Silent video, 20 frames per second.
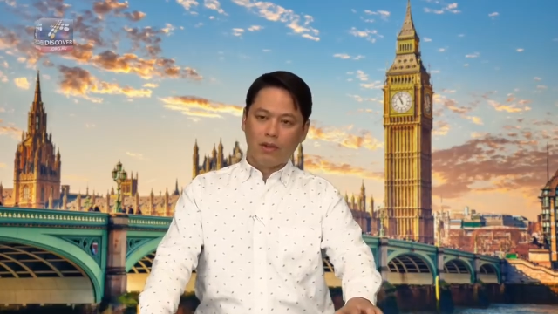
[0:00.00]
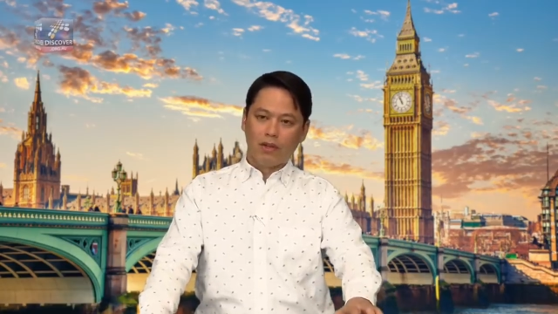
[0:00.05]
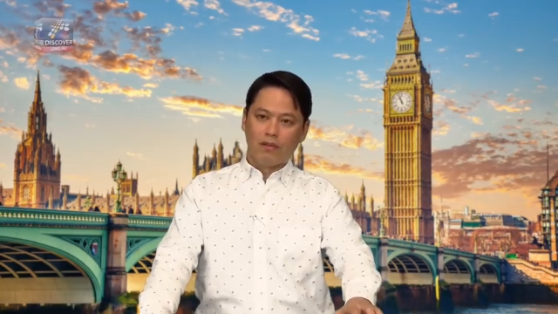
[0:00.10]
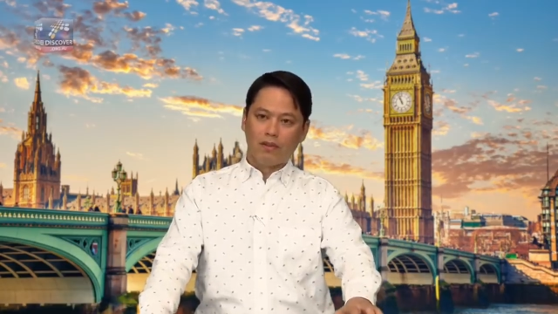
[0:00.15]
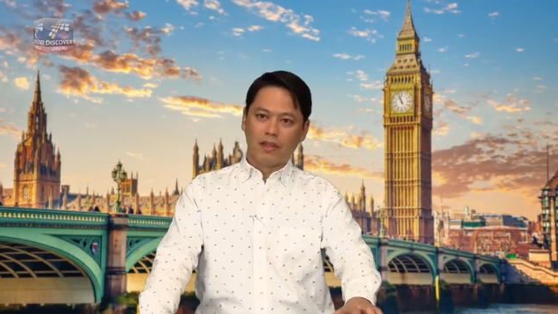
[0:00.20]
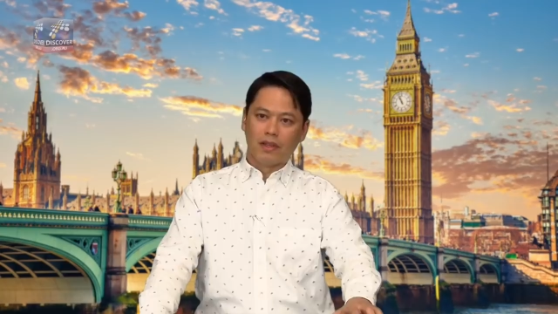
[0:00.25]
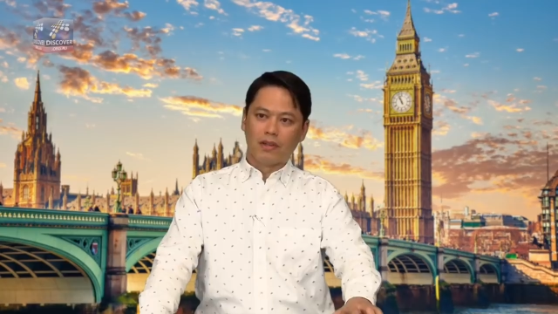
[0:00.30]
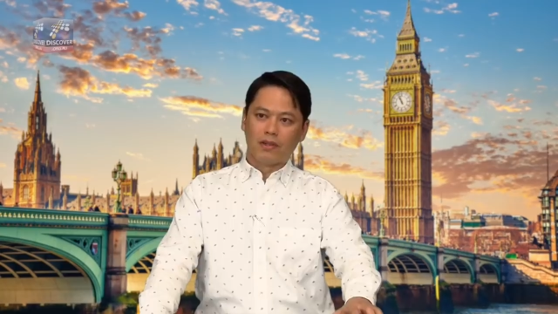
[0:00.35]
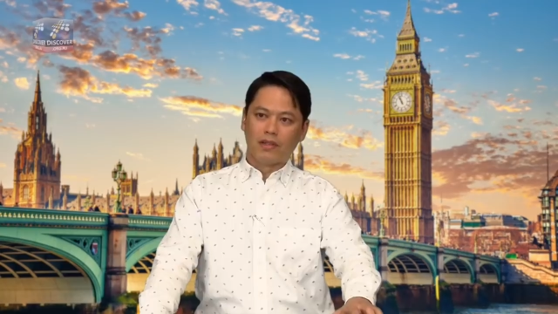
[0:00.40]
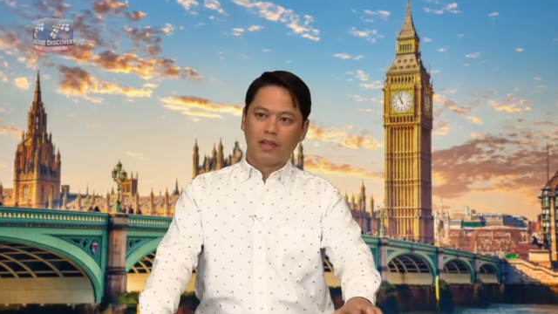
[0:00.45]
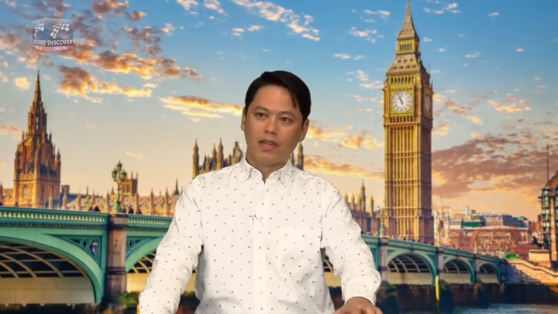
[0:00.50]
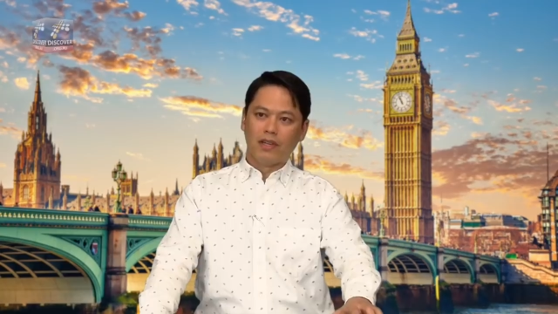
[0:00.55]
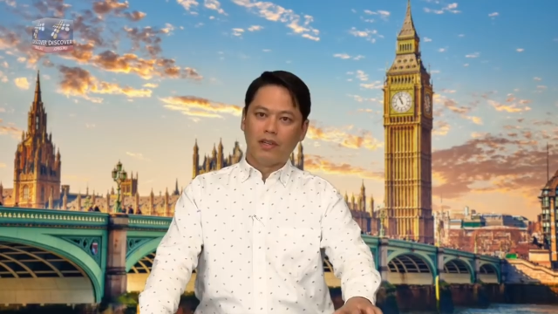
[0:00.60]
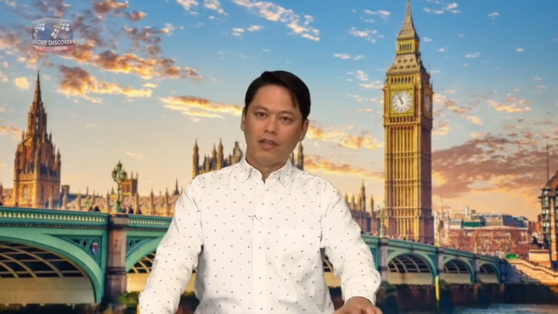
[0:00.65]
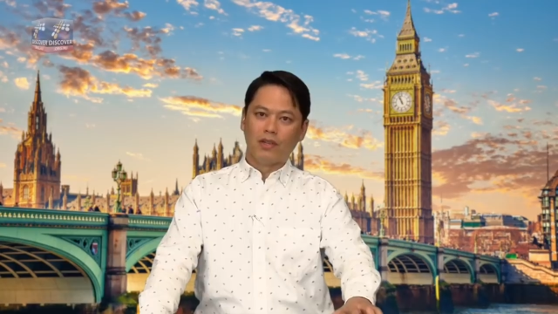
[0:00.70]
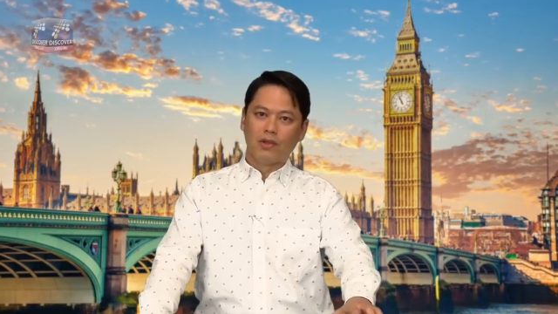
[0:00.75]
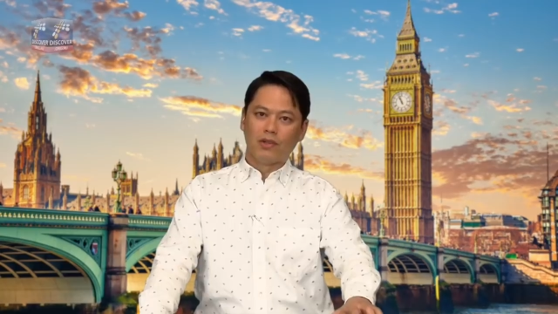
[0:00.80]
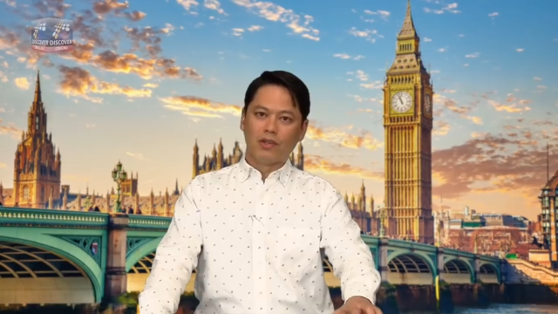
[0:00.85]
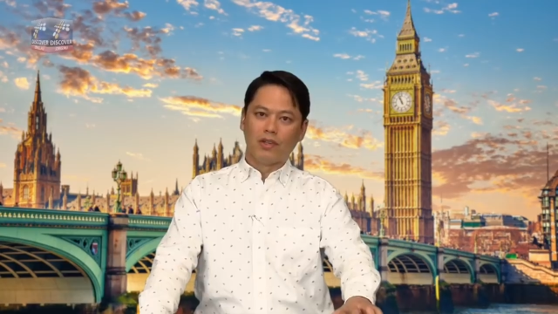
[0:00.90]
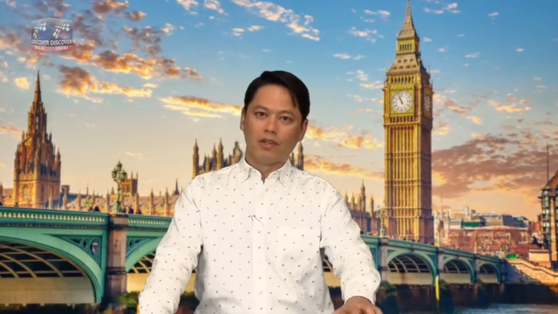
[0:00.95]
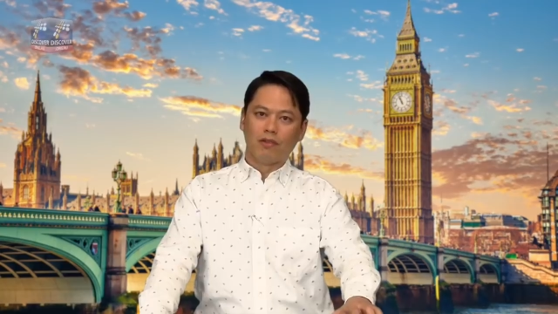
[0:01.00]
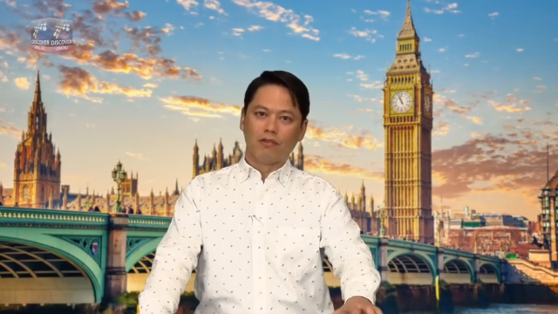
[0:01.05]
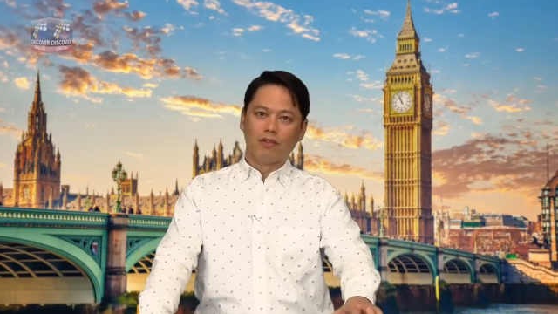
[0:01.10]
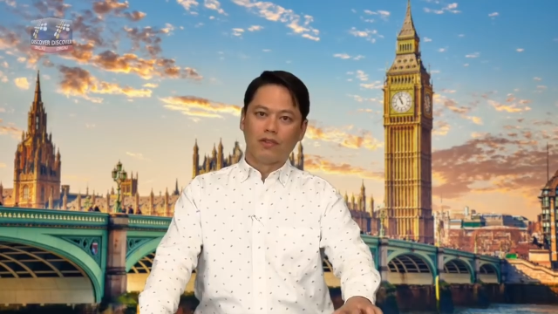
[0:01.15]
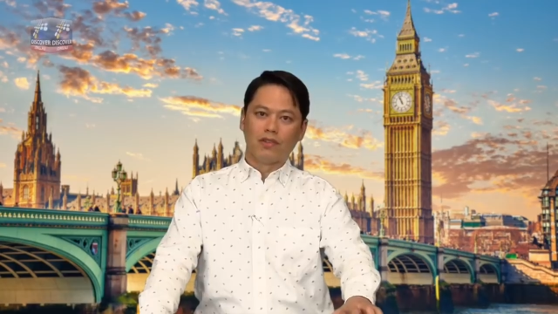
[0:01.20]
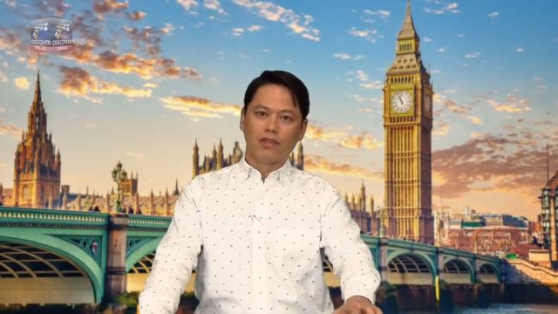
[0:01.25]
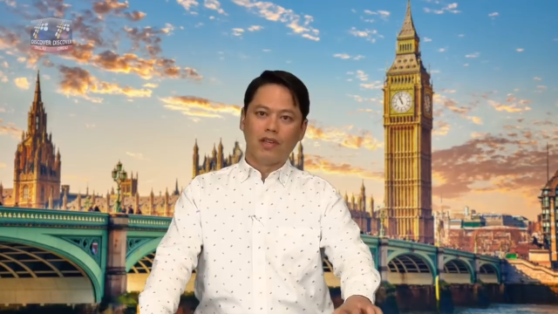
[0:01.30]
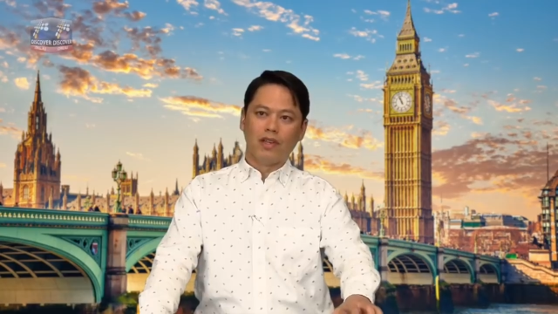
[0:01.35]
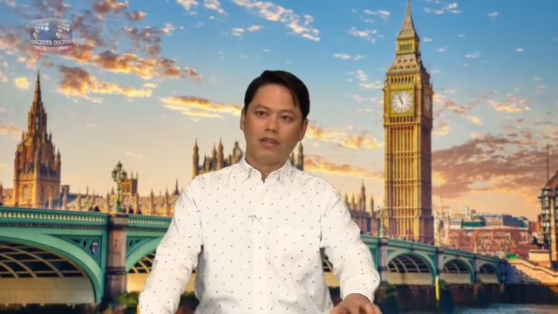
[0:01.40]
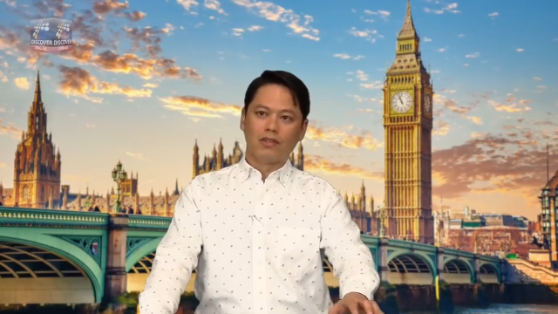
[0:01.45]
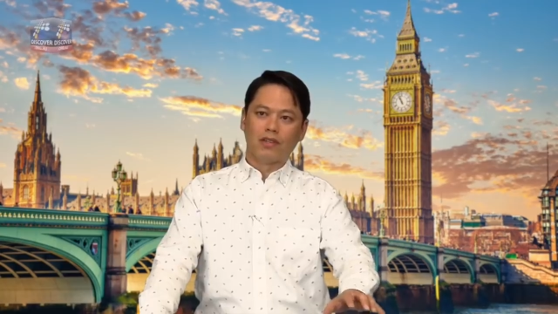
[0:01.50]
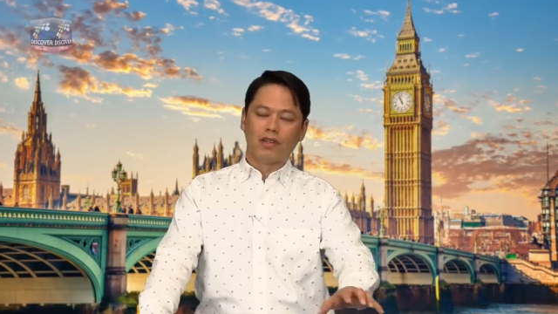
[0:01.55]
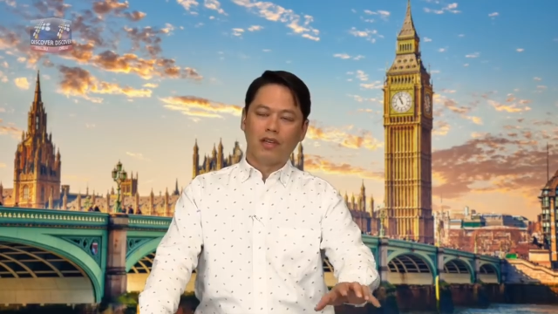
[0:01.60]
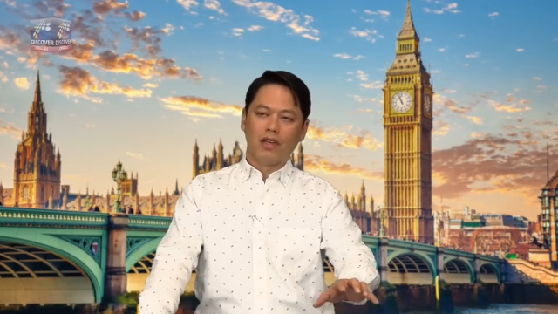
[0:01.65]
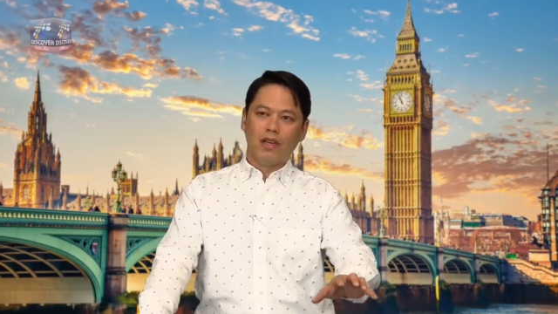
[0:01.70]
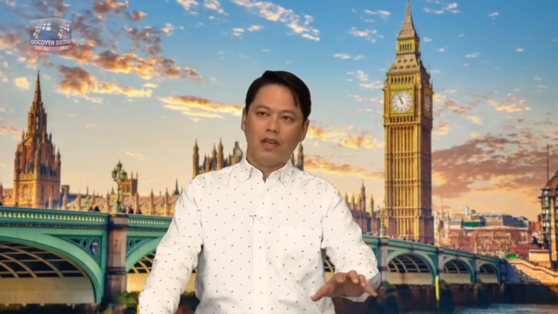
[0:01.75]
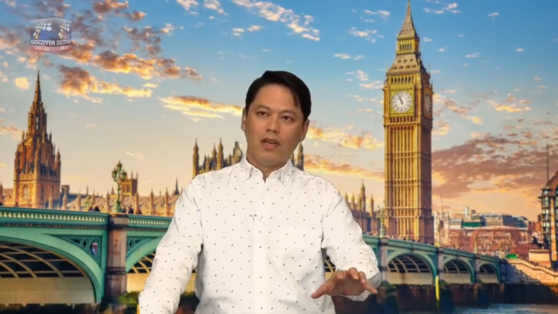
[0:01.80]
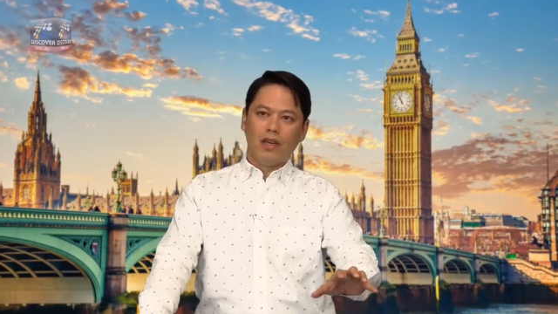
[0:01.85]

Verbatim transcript: living there 10 years in different states, and